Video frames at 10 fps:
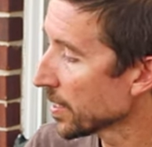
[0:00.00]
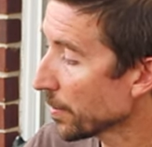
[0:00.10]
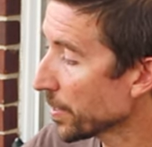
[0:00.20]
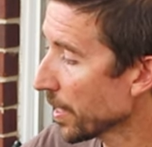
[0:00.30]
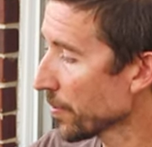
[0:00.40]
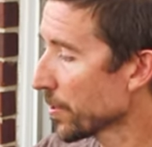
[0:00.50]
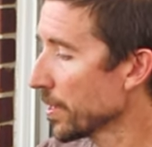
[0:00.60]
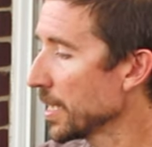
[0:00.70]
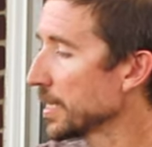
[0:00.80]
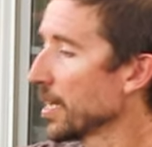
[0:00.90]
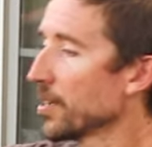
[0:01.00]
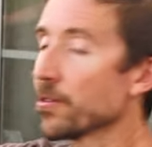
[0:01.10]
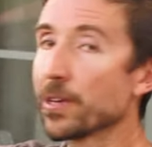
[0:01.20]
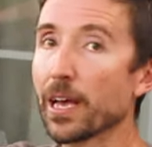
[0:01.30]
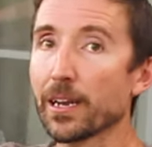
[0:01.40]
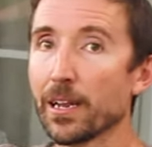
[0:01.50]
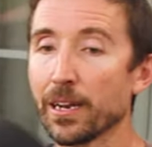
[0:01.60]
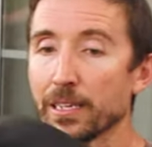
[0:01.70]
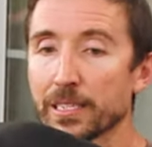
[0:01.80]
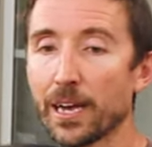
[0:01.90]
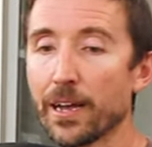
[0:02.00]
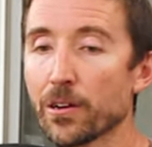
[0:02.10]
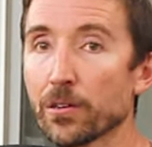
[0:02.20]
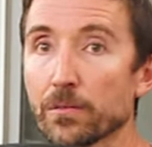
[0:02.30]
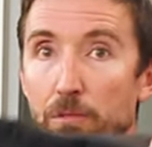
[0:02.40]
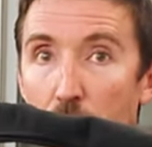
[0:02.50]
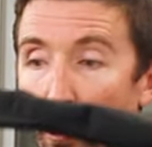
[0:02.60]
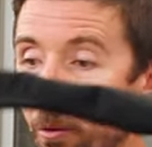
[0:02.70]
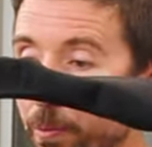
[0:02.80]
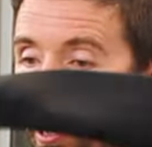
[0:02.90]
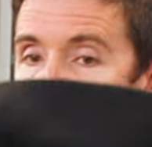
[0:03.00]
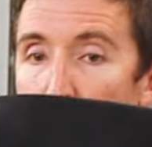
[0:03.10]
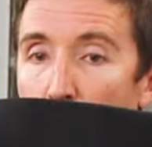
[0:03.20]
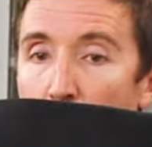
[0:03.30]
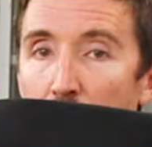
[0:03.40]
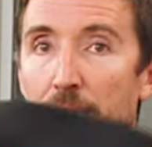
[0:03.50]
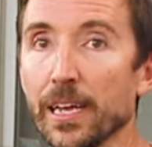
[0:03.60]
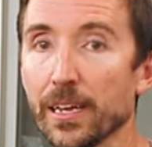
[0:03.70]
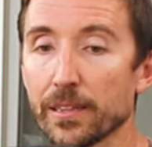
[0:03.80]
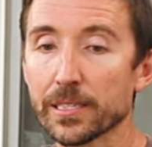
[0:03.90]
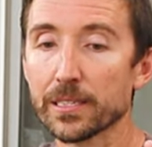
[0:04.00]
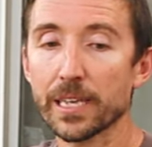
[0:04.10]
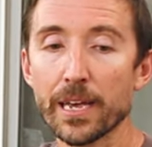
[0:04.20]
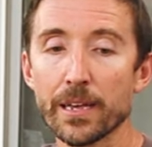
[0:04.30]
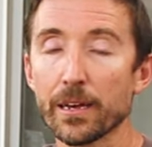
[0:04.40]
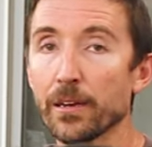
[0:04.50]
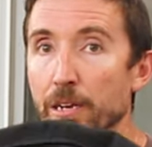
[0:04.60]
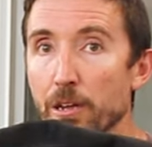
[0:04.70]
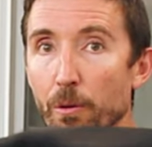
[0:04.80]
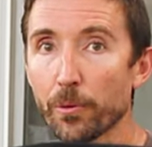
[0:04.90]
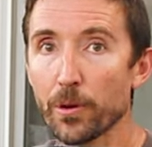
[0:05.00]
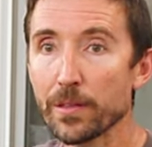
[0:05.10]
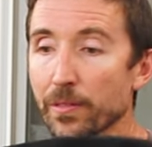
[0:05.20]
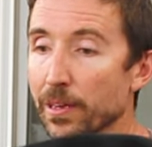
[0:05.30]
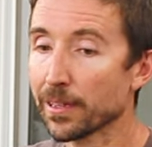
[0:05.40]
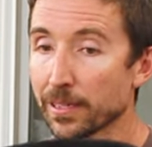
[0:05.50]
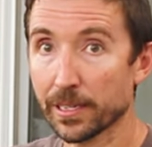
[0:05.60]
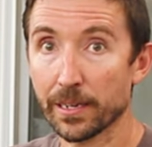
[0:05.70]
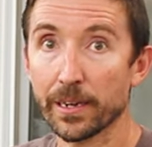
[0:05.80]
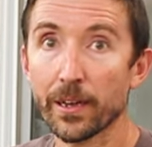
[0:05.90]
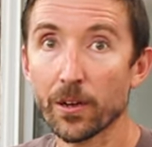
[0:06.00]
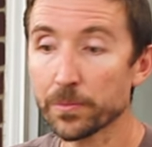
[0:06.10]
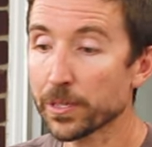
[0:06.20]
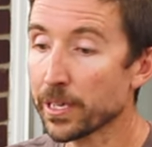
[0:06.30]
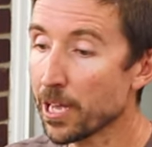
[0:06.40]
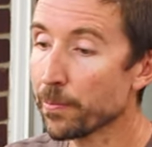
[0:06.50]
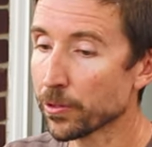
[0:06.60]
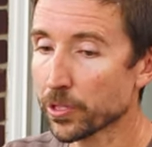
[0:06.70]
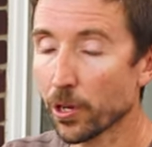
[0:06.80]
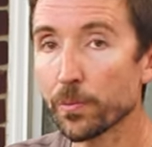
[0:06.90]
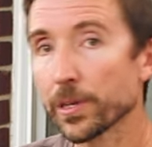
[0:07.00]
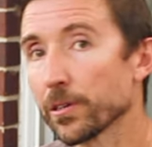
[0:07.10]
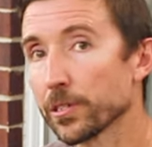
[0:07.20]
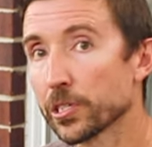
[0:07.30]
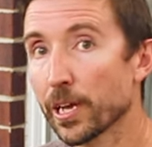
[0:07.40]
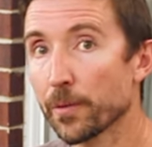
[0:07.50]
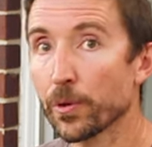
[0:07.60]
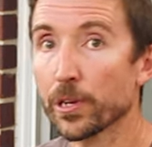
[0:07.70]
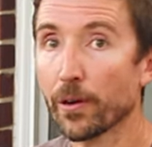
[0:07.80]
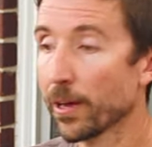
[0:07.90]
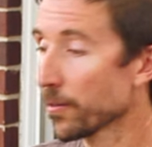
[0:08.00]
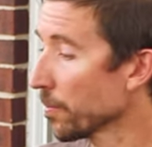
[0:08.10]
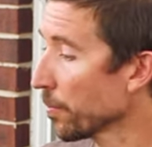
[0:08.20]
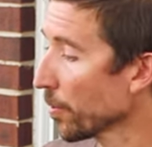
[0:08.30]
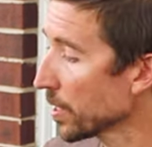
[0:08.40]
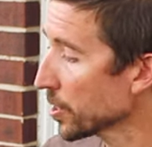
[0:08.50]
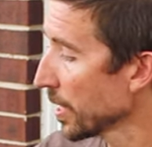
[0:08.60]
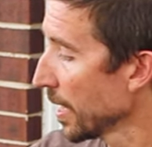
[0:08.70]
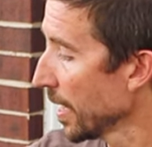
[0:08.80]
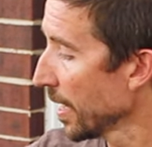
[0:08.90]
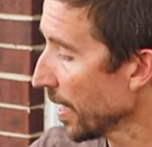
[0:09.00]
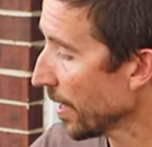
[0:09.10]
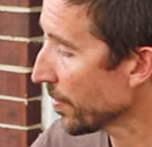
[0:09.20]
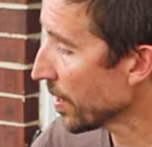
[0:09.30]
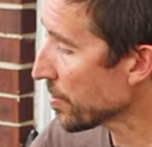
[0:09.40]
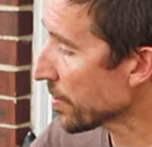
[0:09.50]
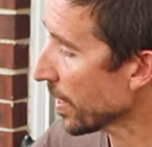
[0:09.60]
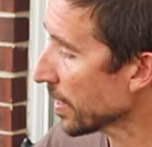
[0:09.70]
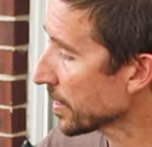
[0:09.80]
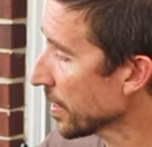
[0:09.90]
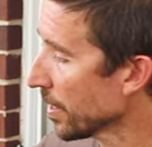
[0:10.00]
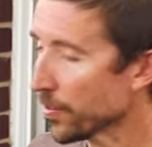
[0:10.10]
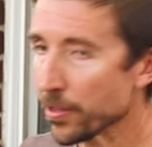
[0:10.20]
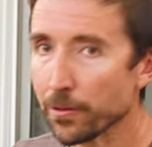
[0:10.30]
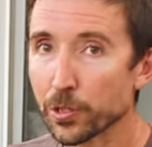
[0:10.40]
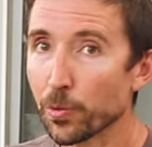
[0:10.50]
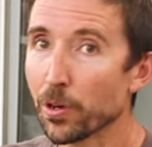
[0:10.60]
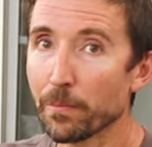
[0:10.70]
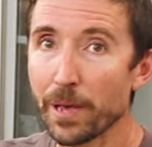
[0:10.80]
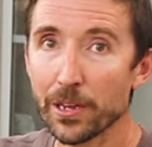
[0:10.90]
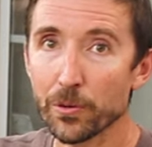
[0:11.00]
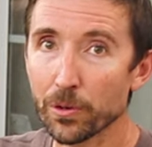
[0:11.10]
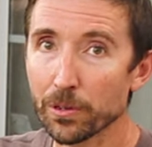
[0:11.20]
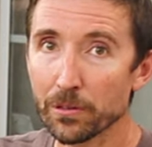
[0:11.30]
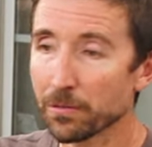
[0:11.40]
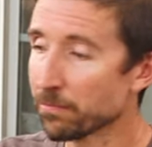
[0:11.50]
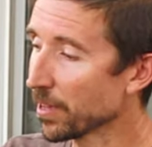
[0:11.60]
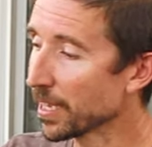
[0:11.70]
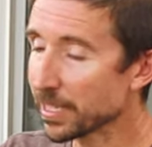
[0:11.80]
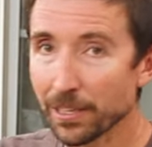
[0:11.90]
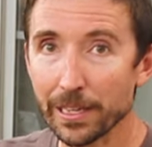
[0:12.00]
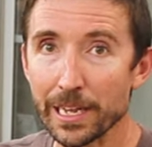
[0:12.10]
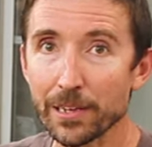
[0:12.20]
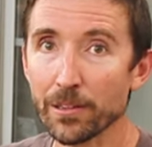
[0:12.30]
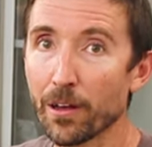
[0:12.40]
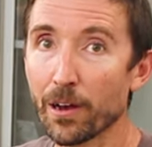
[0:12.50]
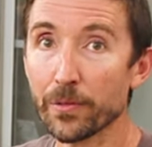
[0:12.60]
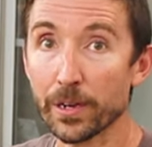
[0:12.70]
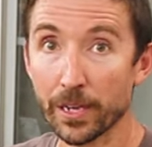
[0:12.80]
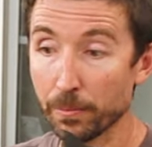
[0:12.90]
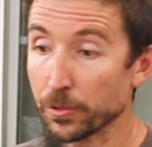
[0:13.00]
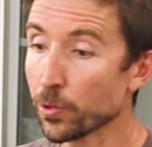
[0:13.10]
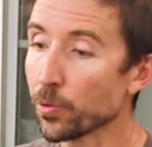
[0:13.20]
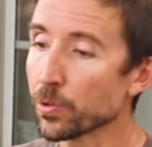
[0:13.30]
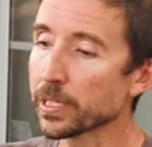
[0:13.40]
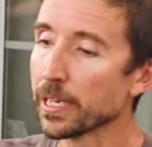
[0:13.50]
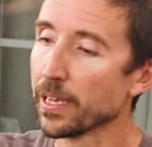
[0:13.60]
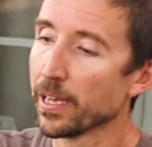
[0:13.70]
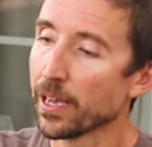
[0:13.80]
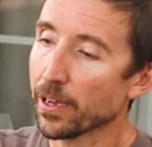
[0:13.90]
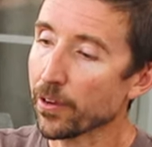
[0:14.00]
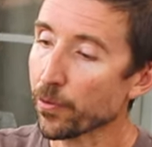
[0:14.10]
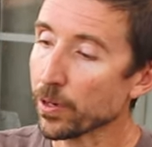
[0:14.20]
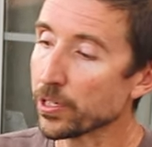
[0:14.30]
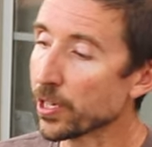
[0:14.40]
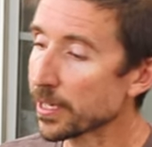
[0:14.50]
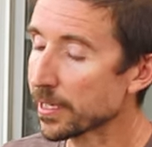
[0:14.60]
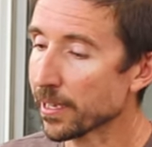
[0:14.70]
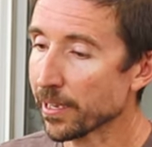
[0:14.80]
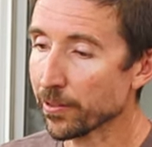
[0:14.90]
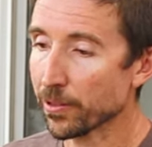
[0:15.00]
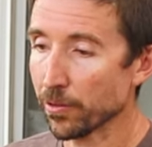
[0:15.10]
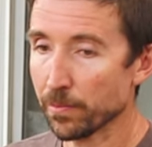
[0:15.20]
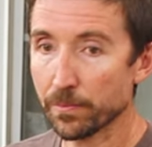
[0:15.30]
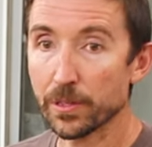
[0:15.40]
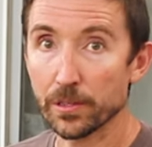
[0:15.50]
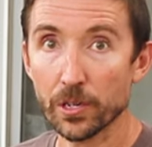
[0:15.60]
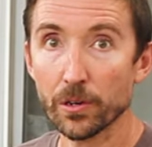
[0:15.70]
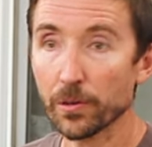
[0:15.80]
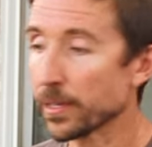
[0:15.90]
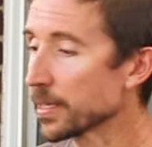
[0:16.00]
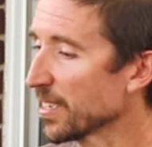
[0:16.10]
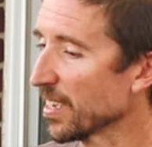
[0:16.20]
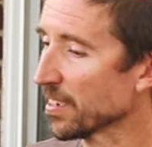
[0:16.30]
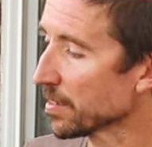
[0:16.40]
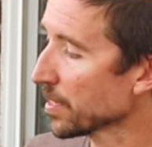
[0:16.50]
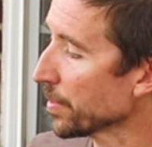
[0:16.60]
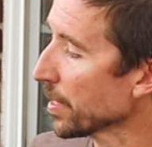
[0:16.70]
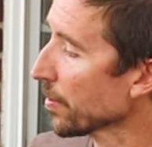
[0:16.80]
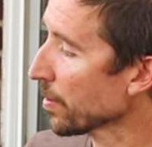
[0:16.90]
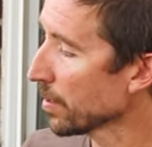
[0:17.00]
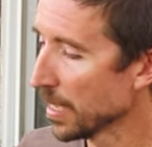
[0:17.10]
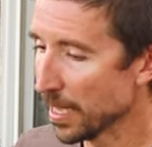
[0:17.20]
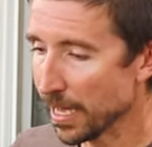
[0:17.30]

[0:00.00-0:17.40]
Some of the other goodies, you get an entire scope cover. This is a neoprene thing that's gonna help to keep your scope in good shape when you're out in the brush. And then you get the usual manual, lens cleaning cloth, and a couple tools for adjusting the turrets and some of the other